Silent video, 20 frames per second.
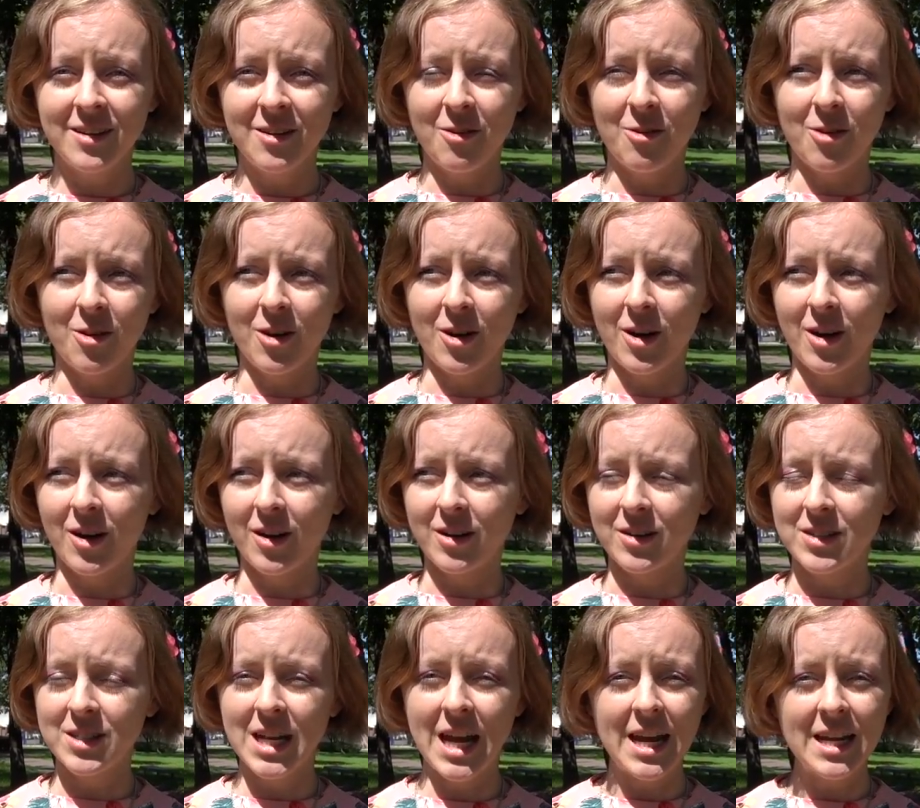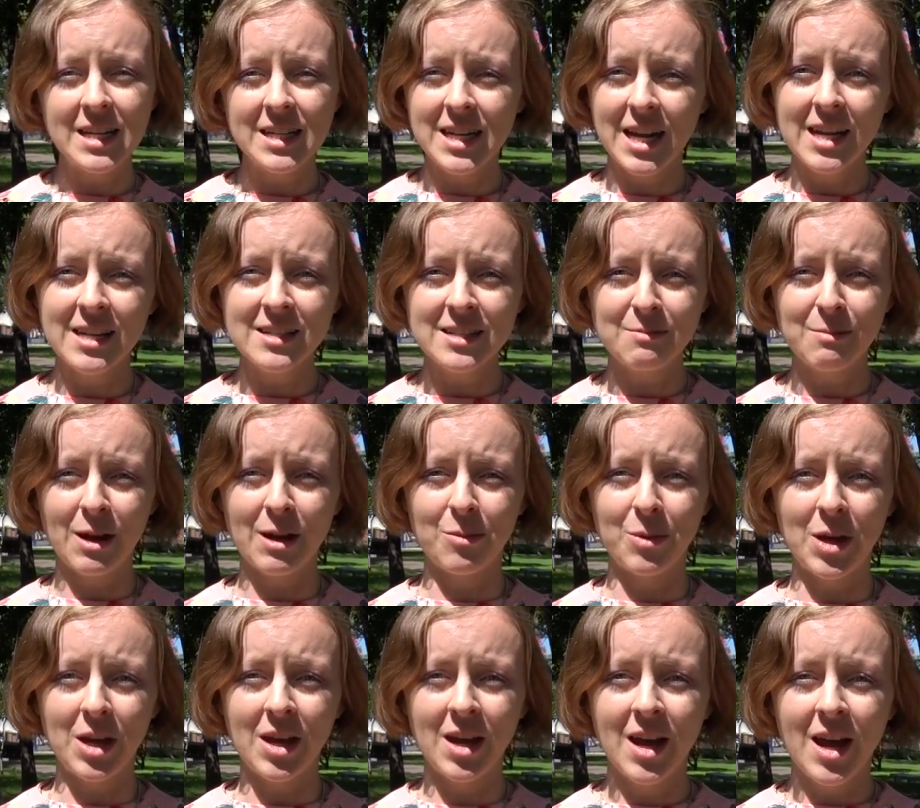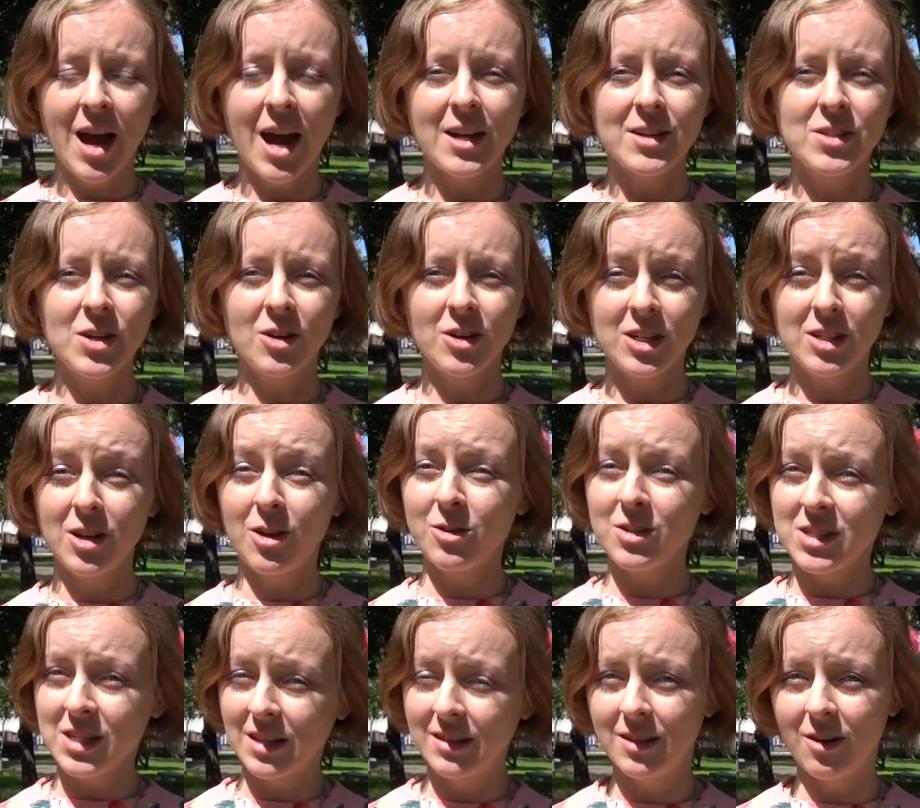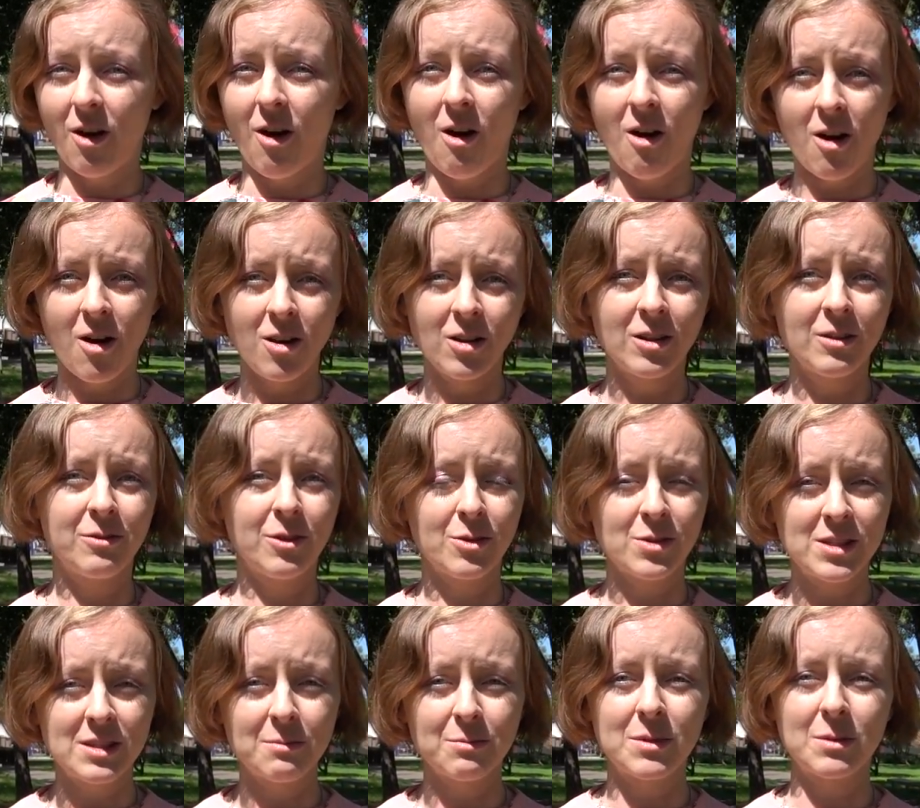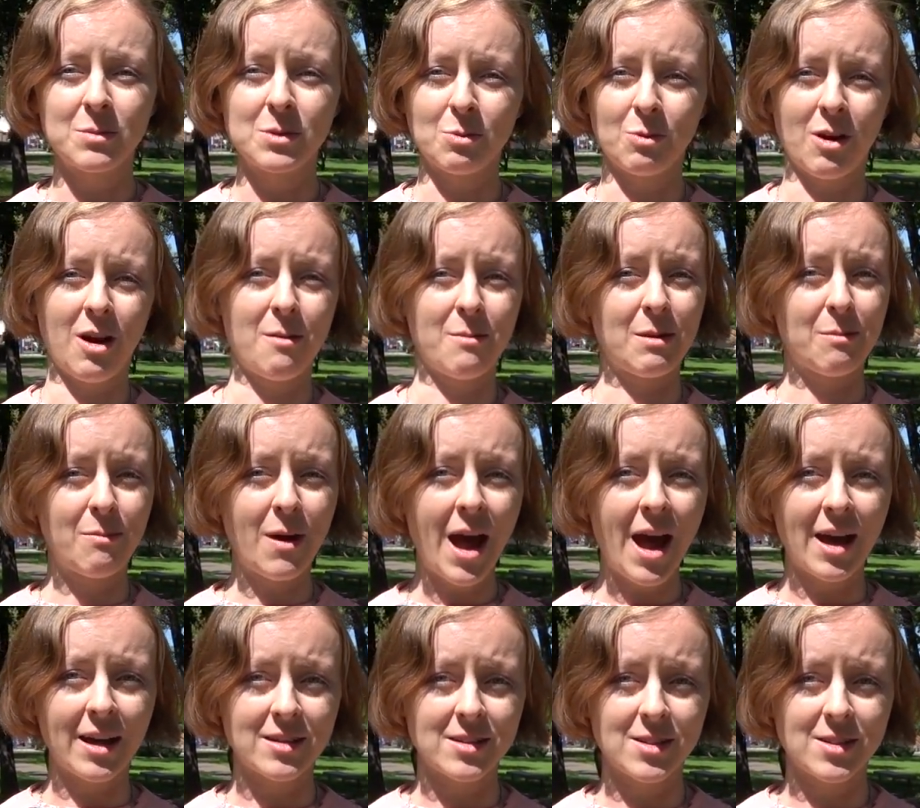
or 10 days maybe, I started noticing that all of those symptoms were coming back.